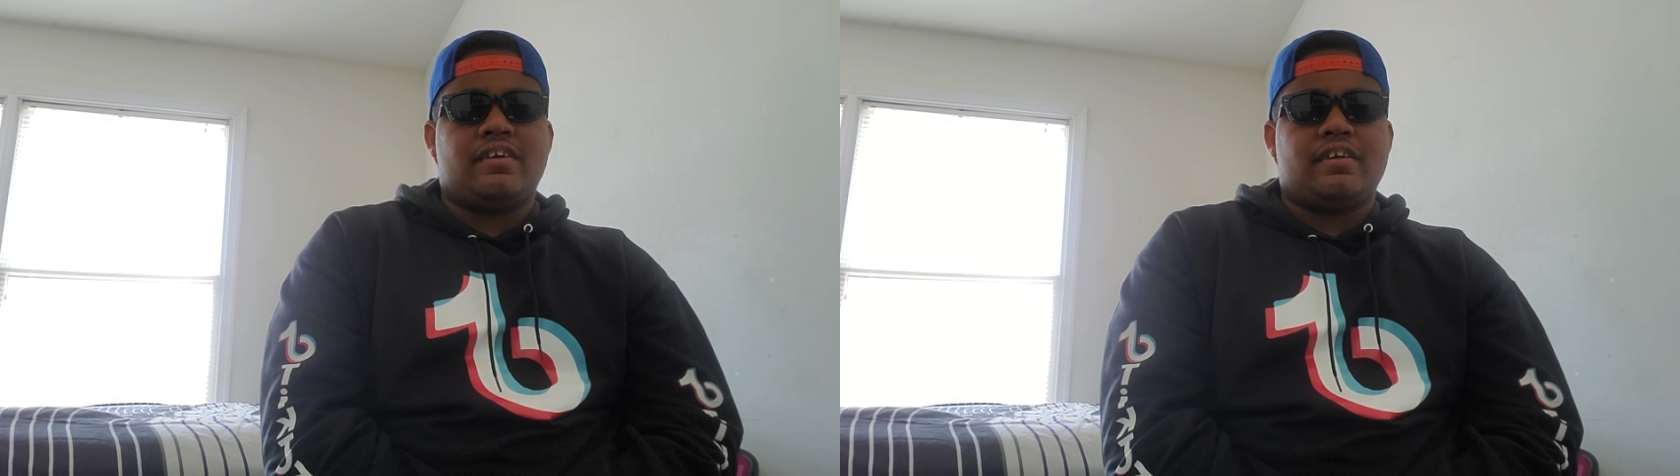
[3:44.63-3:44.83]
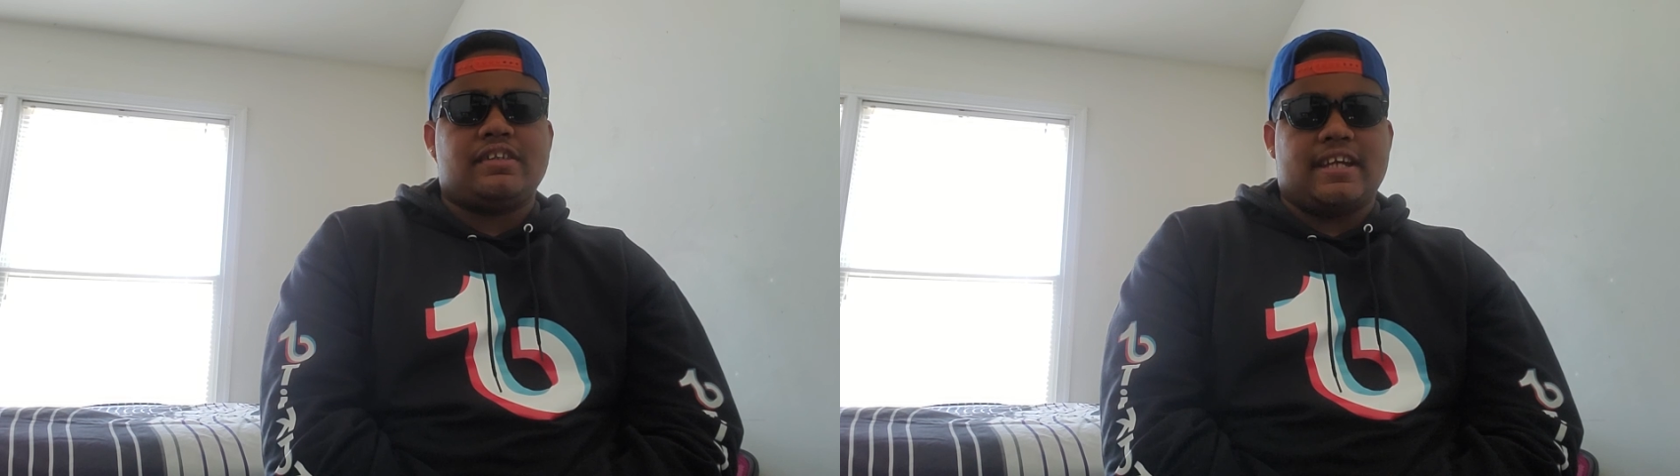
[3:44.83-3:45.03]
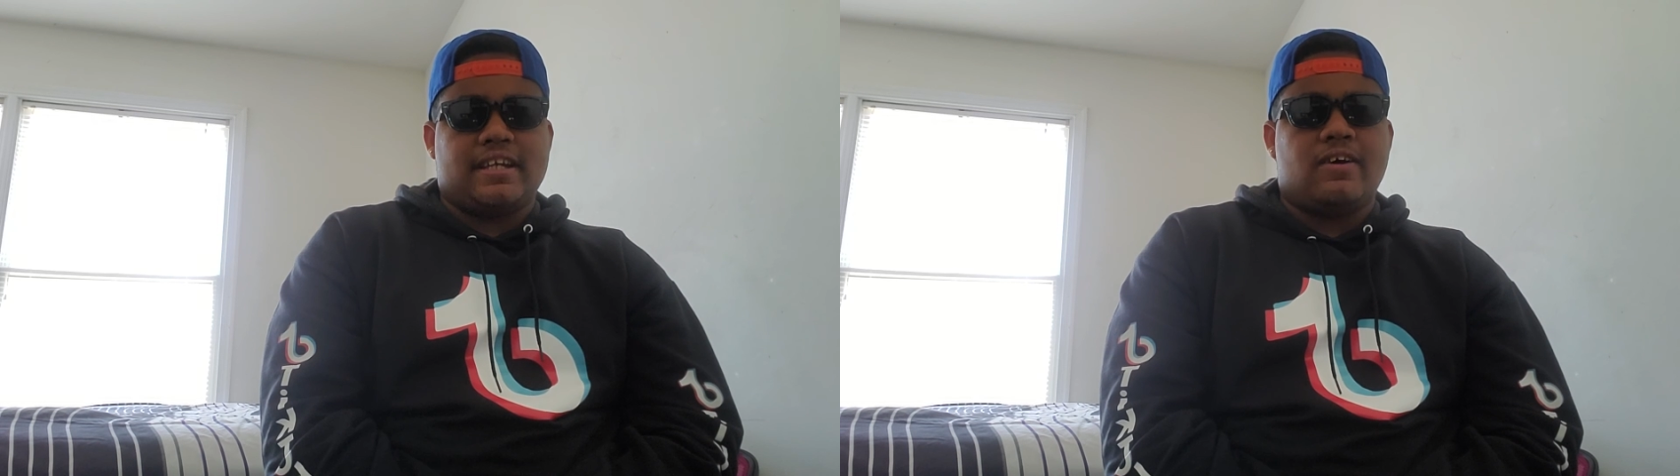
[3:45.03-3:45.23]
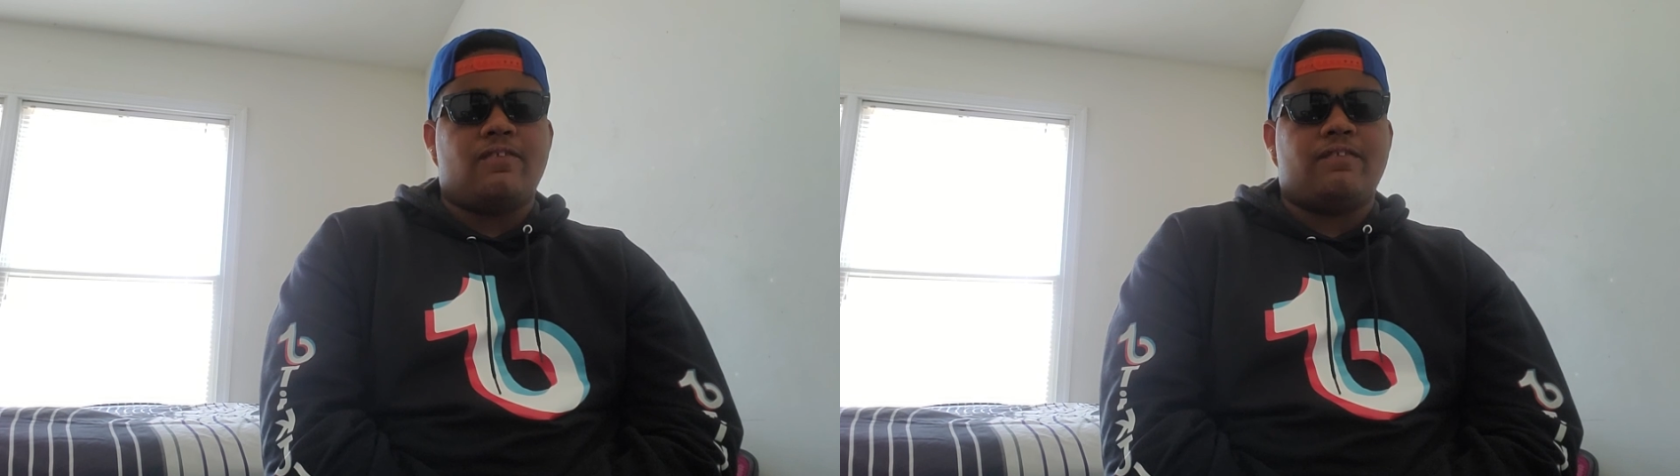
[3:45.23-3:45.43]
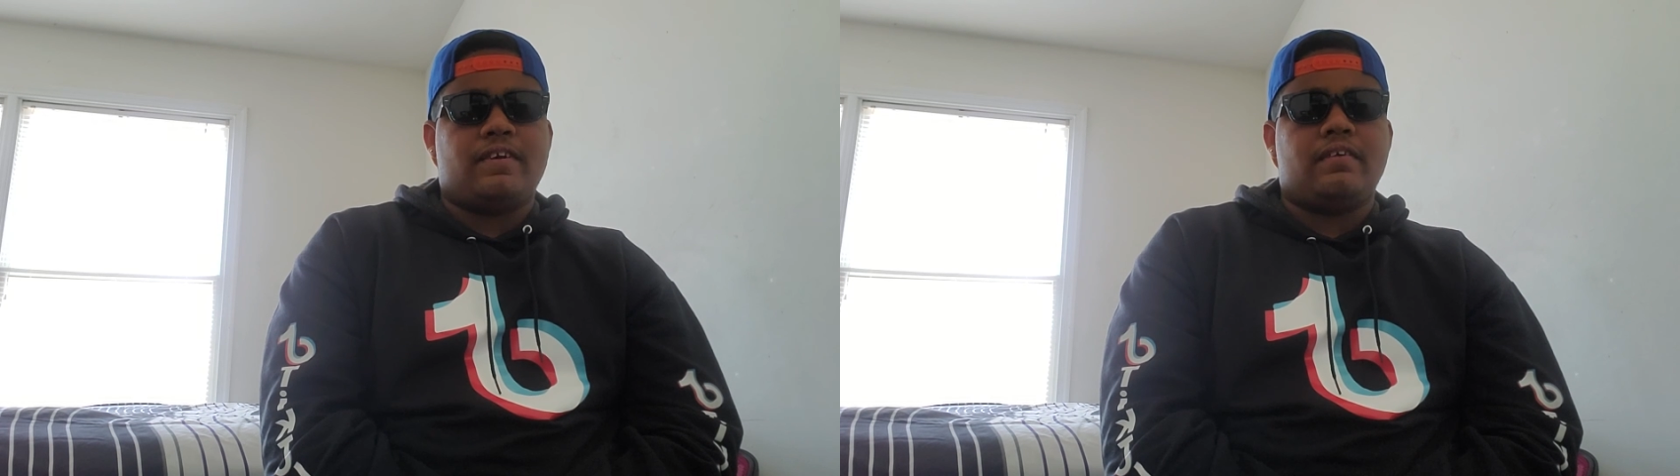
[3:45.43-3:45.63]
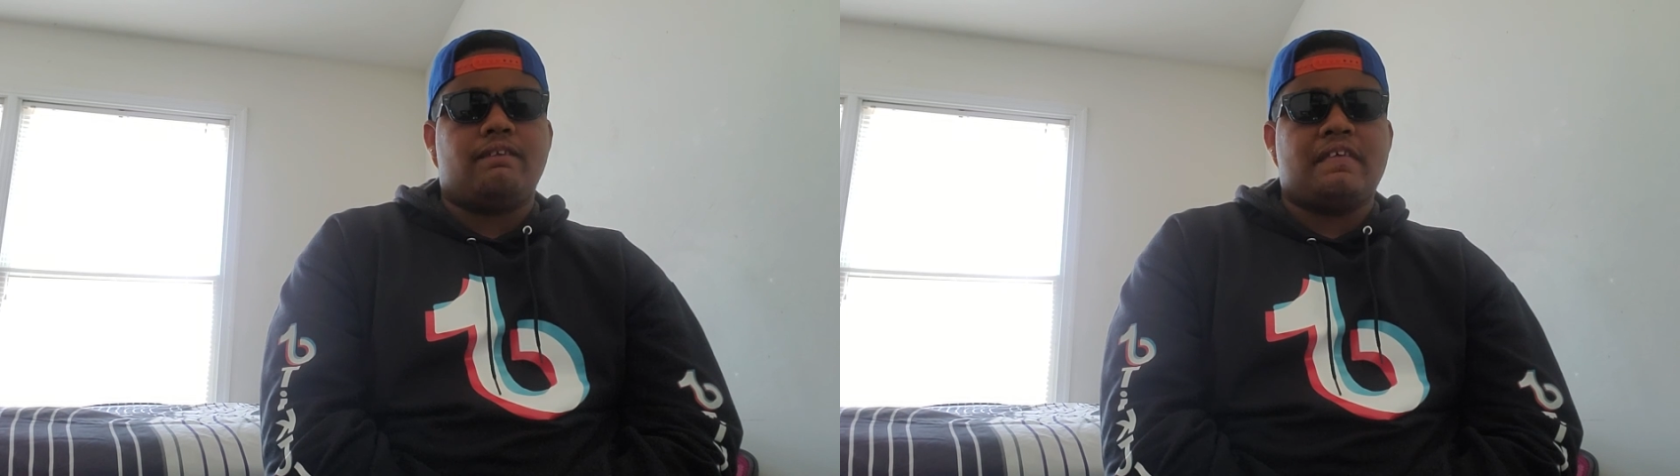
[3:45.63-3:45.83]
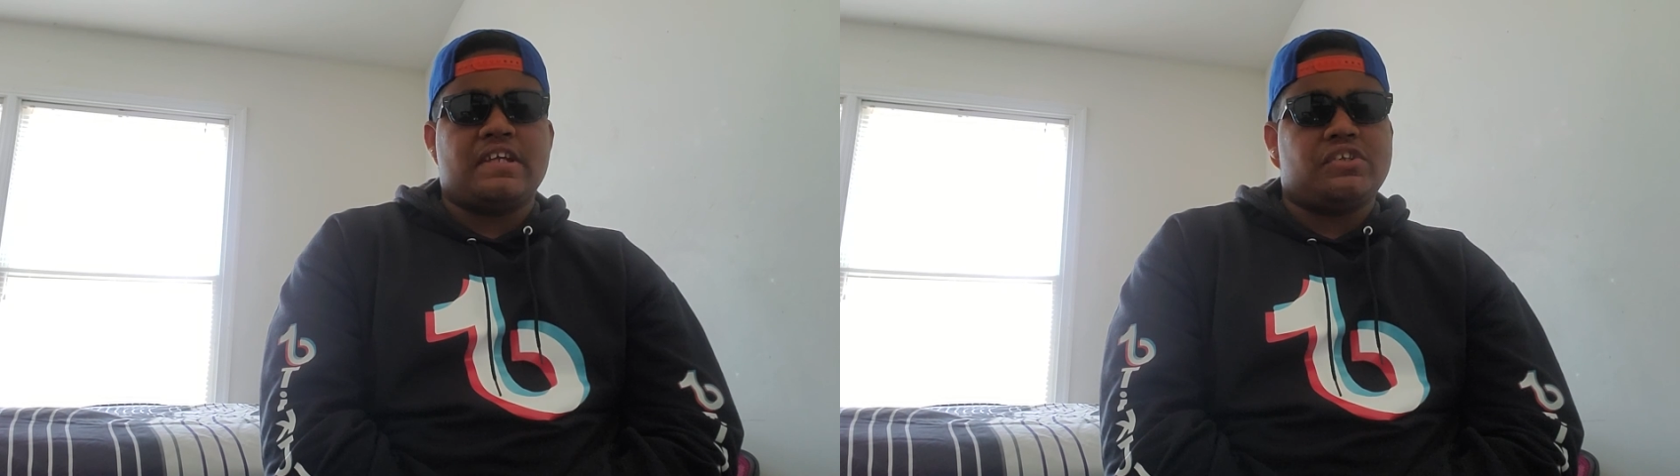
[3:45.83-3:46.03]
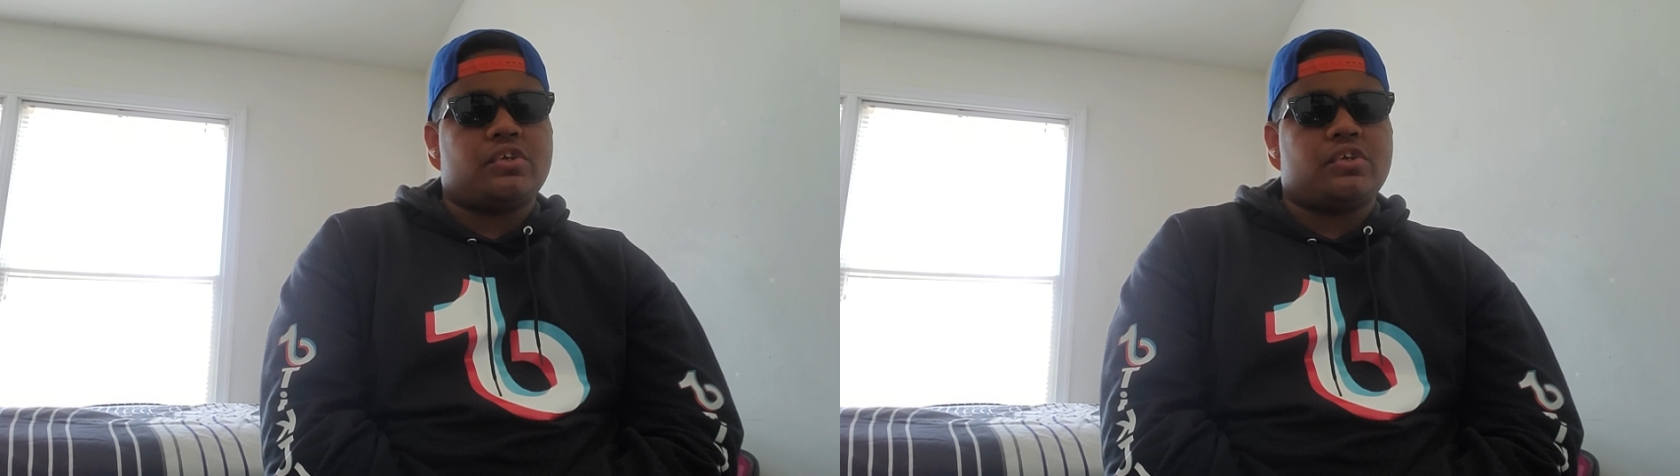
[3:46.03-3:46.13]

Stay healthy. Make sure